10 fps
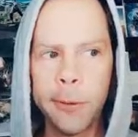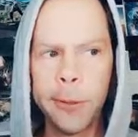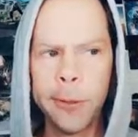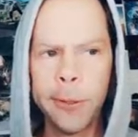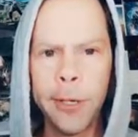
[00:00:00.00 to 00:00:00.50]

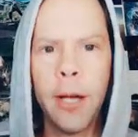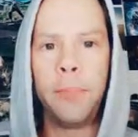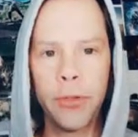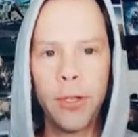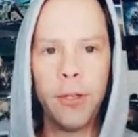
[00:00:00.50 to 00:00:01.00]
Is it? Yeah,
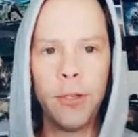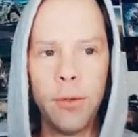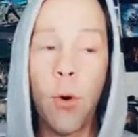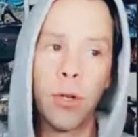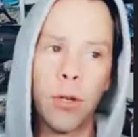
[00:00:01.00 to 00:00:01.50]
to
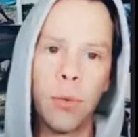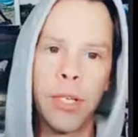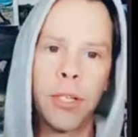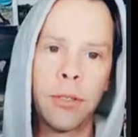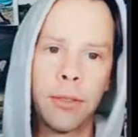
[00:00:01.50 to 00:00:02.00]
YouTube. Or to
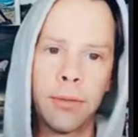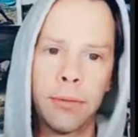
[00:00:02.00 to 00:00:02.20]
Twitch.